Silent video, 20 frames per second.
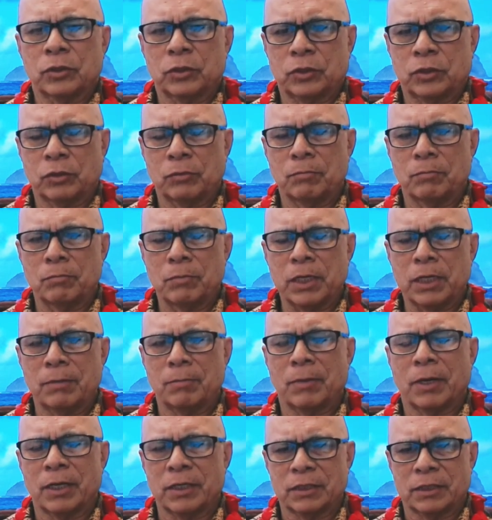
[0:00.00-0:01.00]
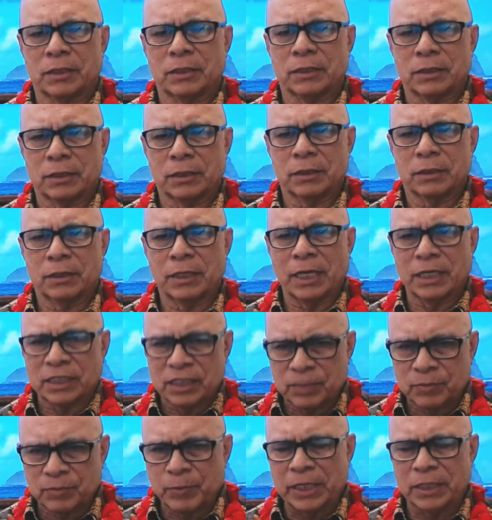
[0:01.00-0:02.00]
minimize that
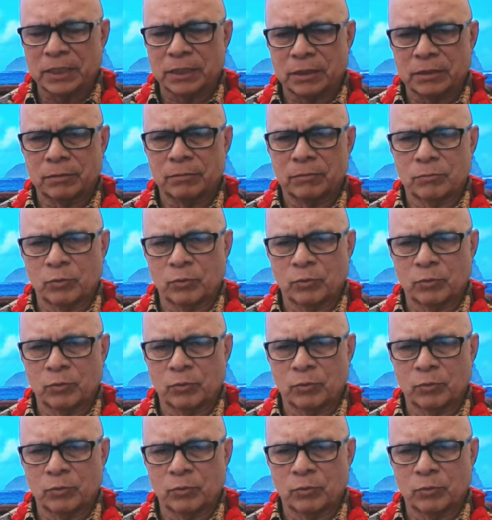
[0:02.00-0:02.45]
space,